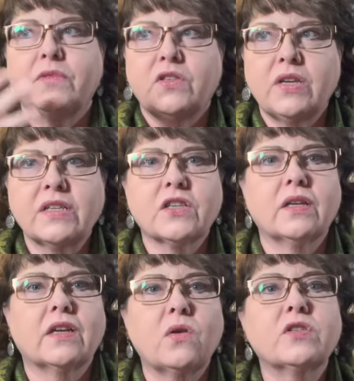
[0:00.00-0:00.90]

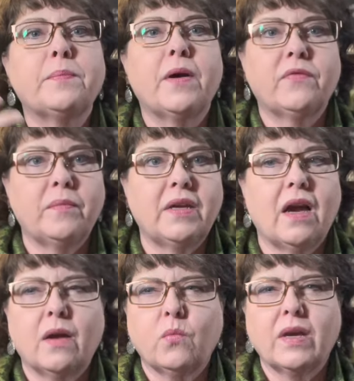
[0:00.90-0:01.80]
goes above and
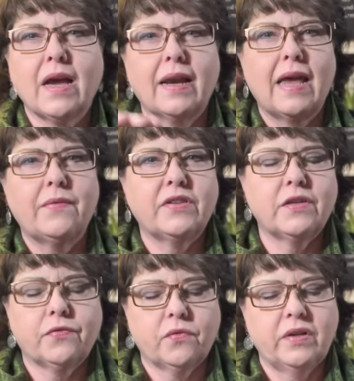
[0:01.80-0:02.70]
beyond. We kind of have a
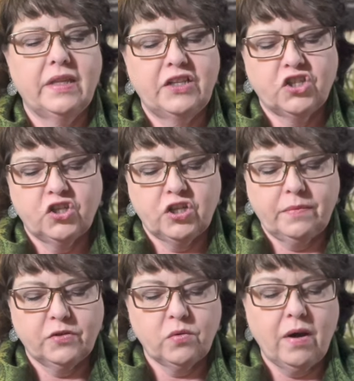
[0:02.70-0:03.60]
different
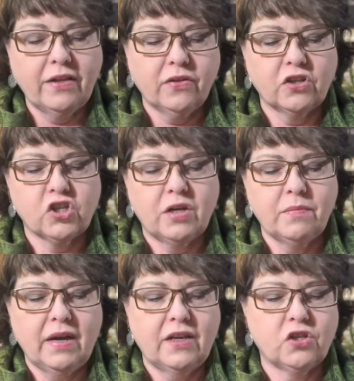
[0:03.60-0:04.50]
relationship. So I thought she
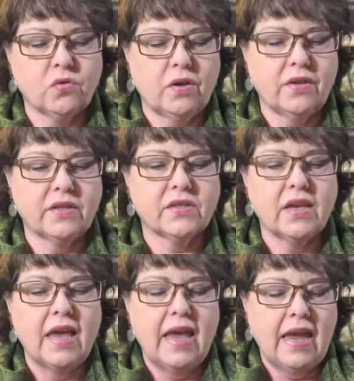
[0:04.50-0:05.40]
might enjoy this.
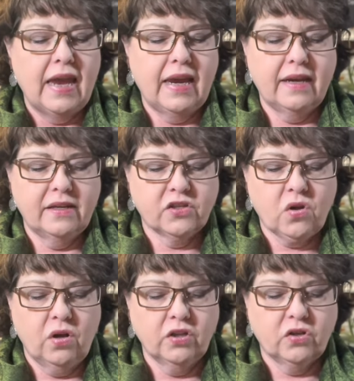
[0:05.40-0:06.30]
It is
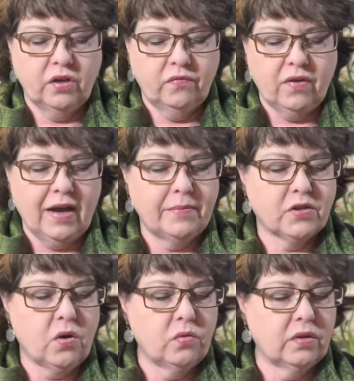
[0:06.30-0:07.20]
called Good Vibes
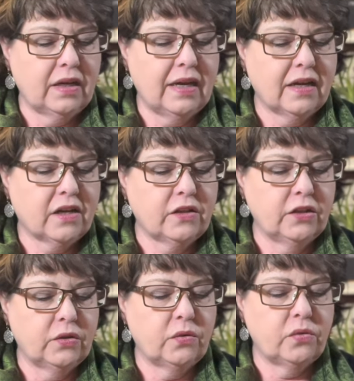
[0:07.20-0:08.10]
Only
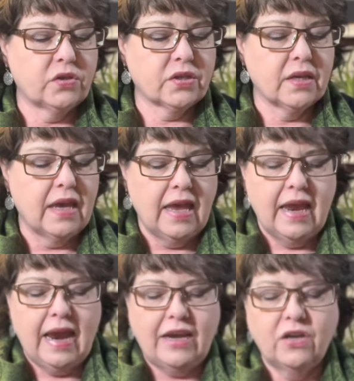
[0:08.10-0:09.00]
Includes,
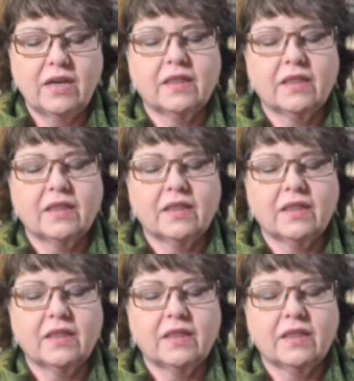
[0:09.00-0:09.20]
and you get